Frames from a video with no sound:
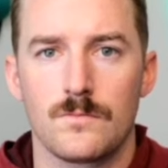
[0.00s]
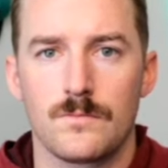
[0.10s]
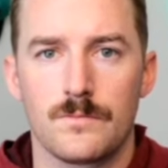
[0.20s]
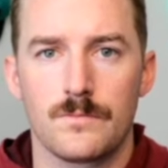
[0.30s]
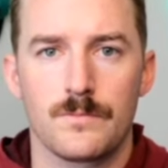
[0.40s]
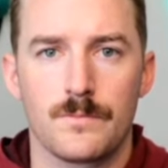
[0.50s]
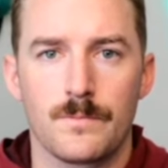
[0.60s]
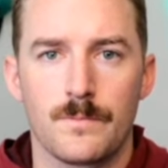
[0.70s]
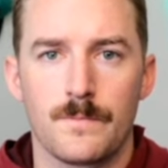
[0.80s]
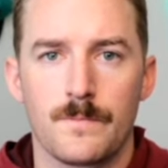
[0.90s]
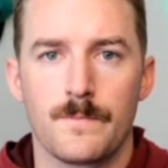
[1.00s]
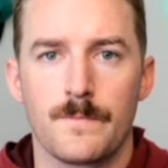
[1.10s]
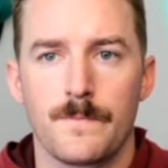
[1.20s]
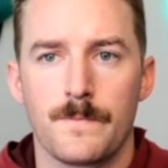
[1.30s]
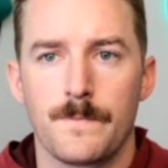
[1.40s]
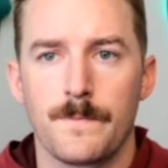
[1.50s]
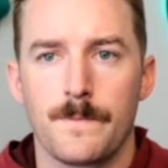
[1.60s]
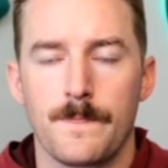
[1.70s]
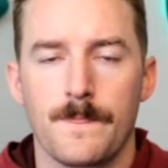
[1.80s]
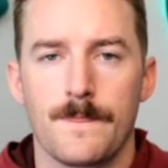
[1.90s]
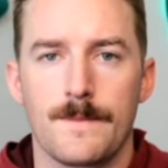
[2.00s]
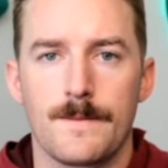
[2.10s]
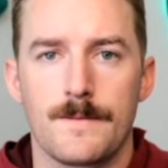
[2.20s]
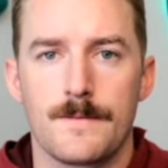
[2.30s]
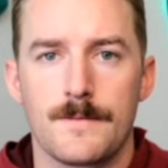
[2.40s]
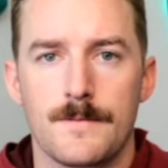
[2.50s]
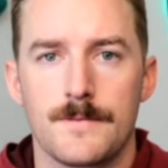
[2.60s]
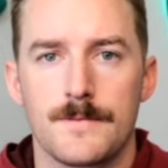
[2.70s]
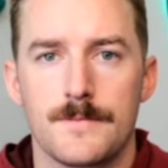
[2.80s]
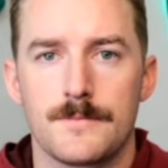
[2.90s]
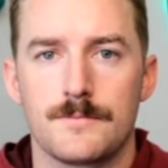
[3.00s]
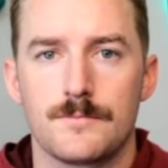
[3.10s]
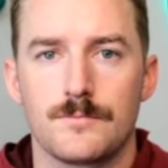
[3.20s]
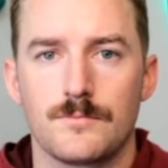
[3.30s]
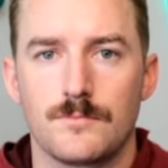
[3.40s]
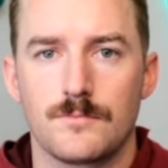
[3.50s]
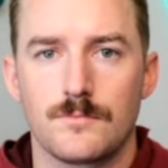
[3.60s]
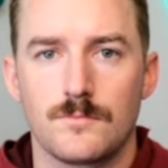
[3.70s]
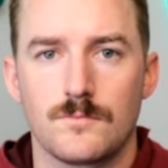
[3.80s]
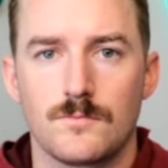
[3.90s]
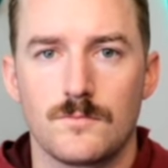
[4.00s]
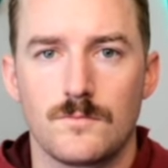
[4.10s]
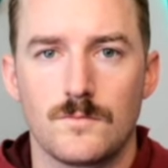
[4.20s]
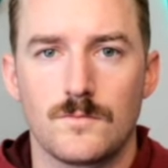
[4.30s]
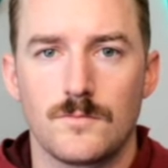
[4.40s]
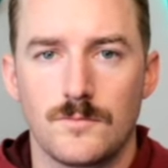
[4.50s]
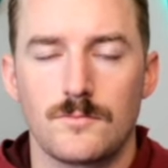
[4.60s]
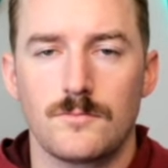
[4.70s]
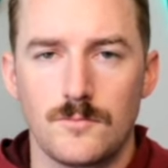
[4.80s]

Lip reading: This person isn't speaking.